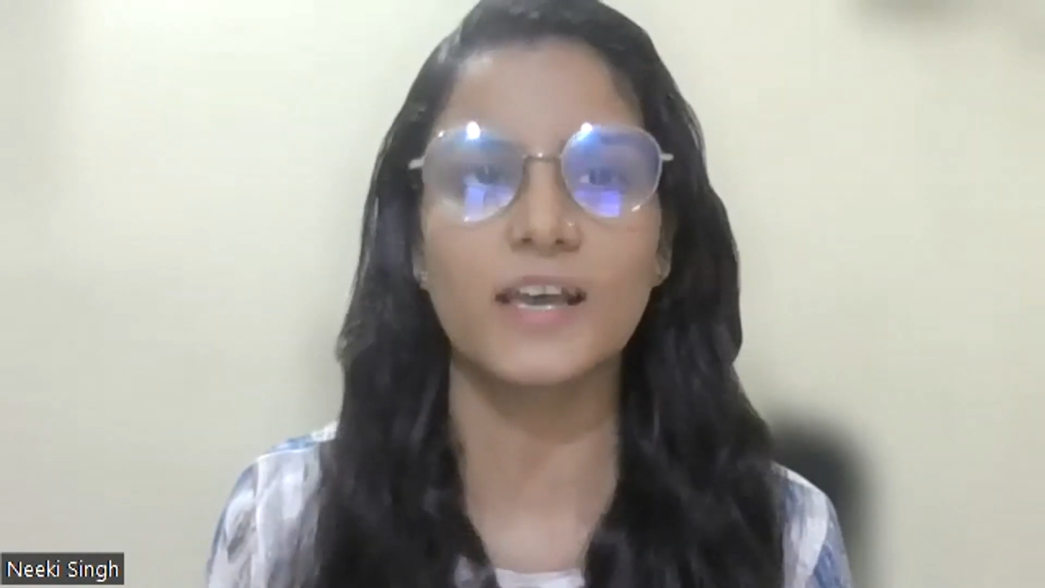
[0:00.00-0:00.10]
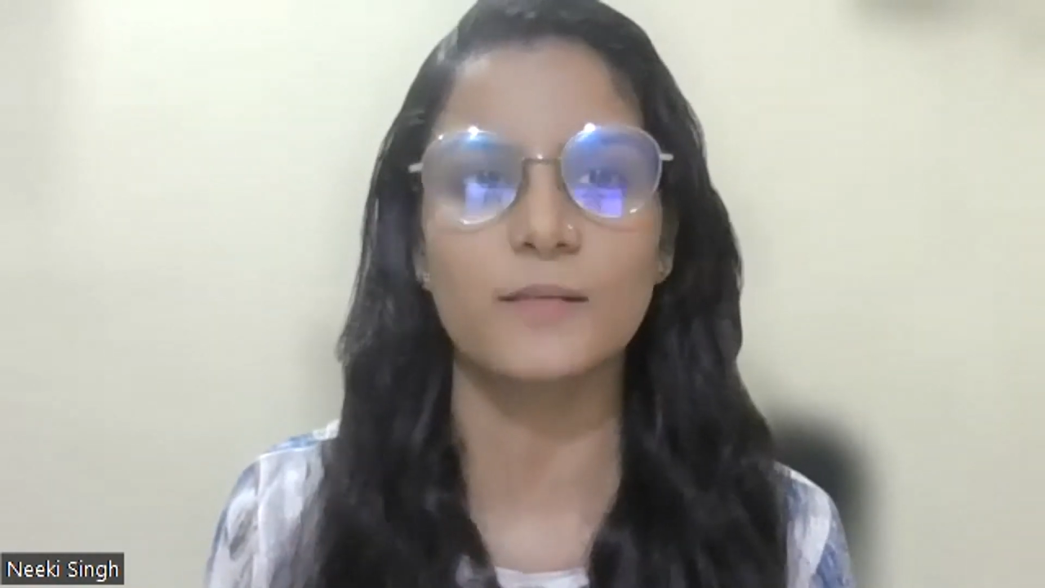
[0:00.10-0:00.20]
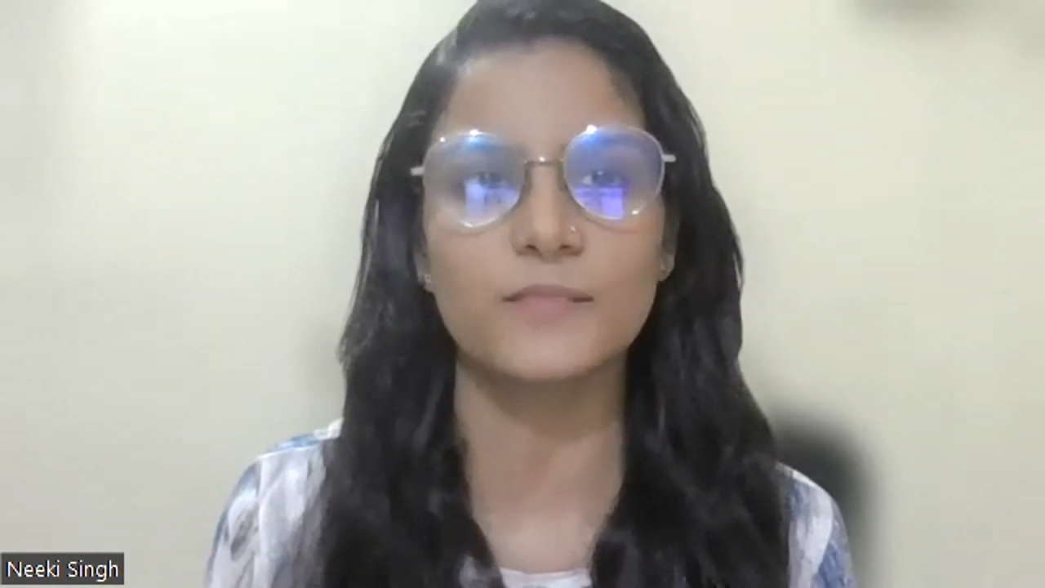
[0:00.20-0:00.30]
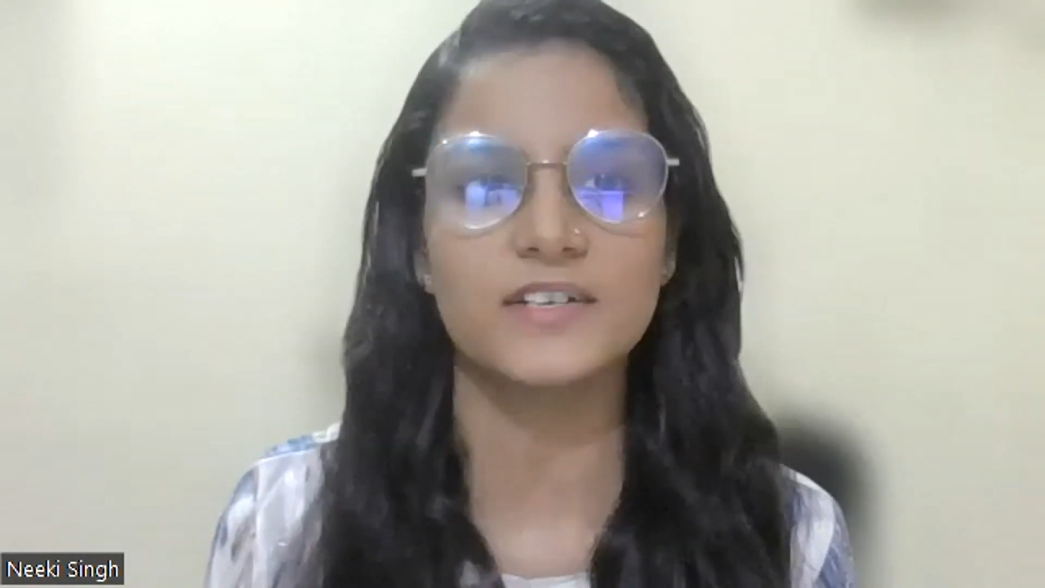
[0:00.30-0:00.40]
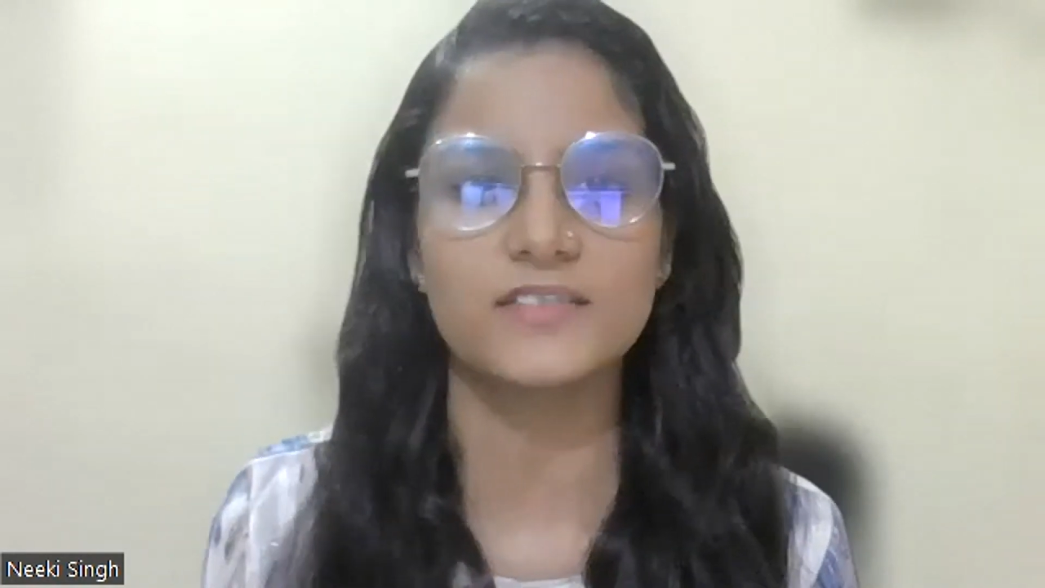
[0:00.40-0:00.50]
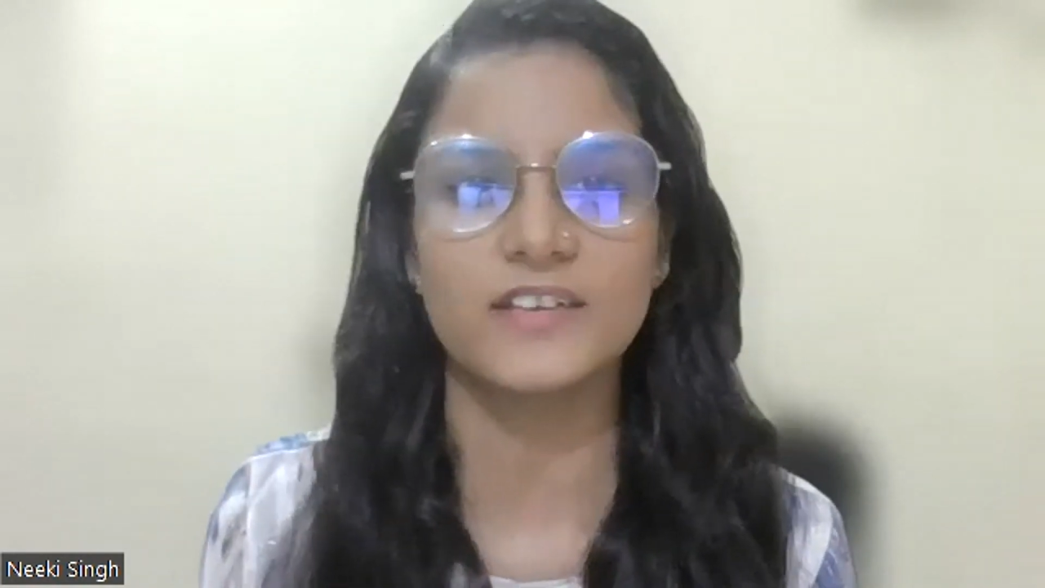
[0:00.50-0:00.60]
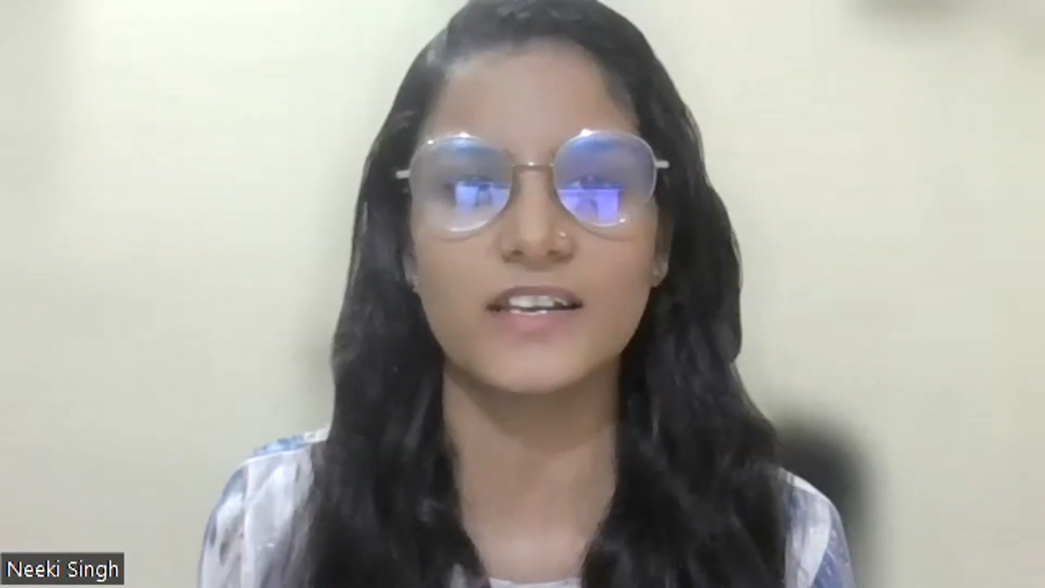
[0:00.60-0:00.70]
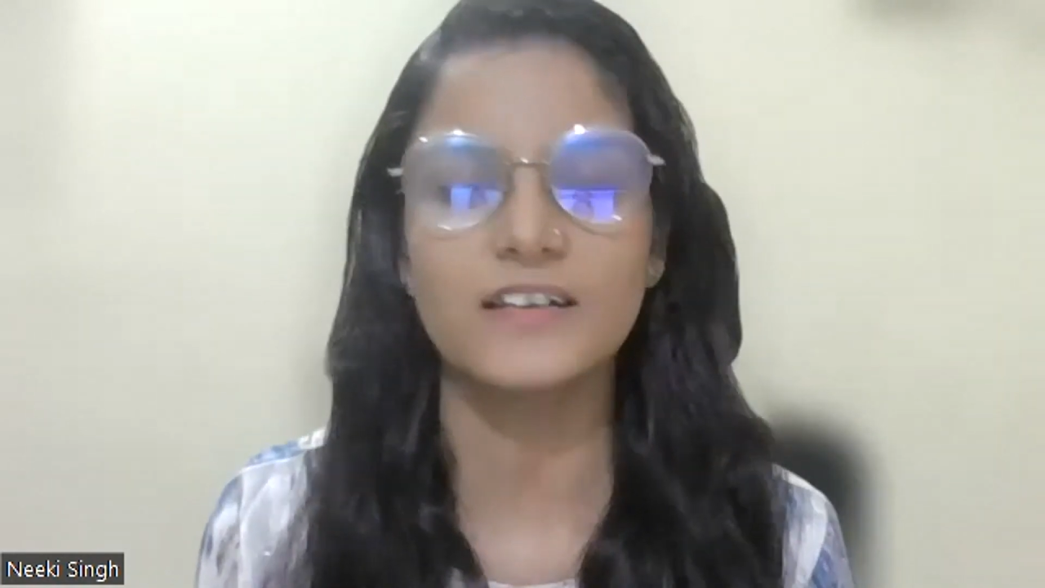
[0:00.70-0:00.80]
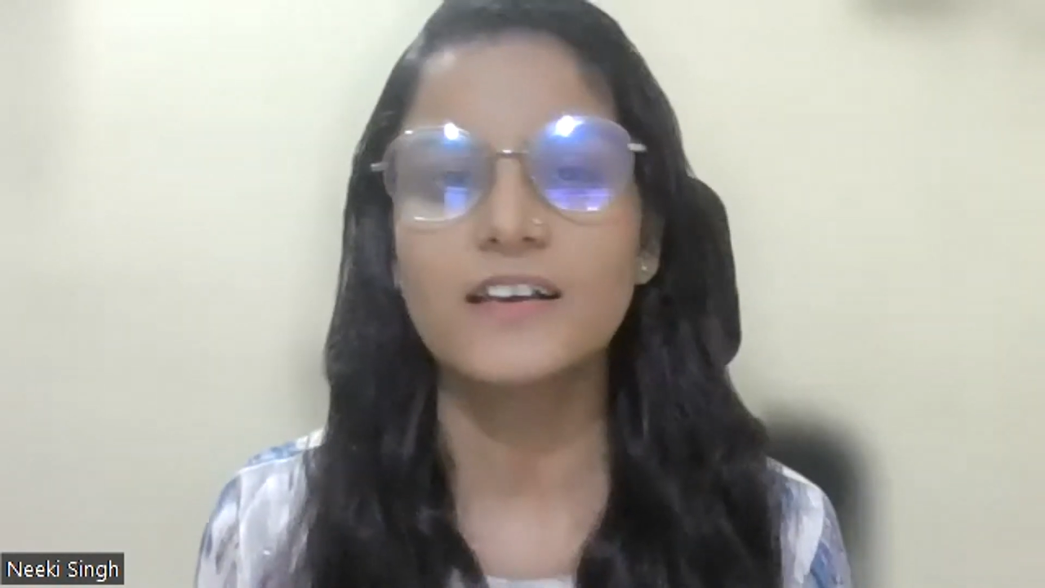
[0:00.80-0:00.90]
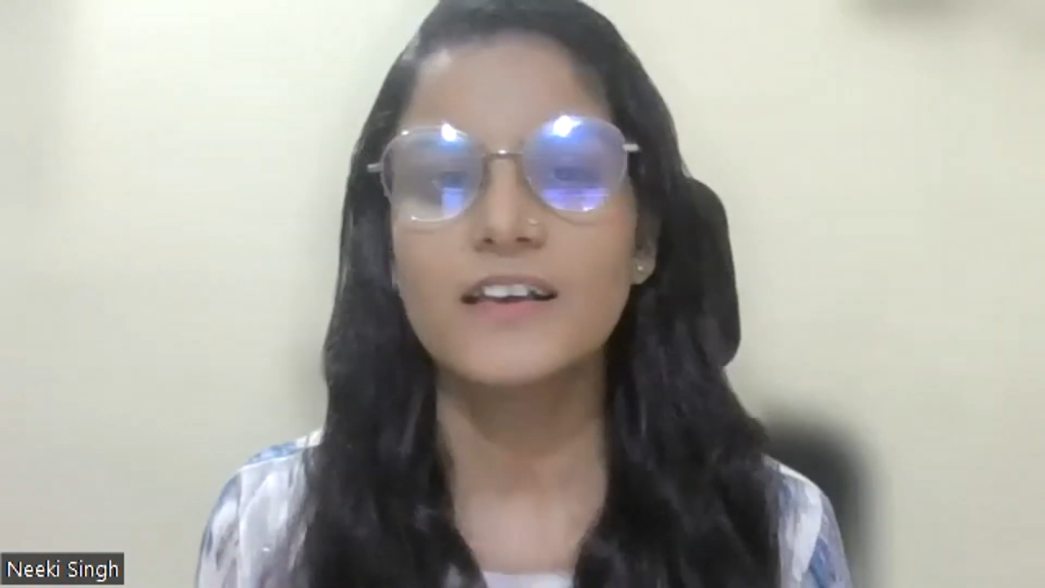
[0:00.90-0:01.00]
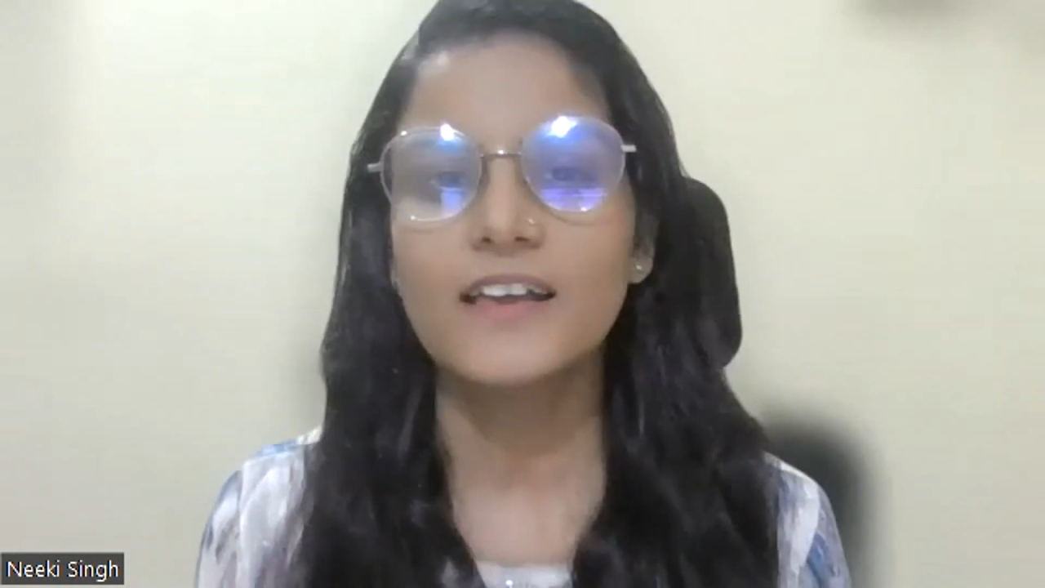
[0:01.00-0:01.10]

cameras, right?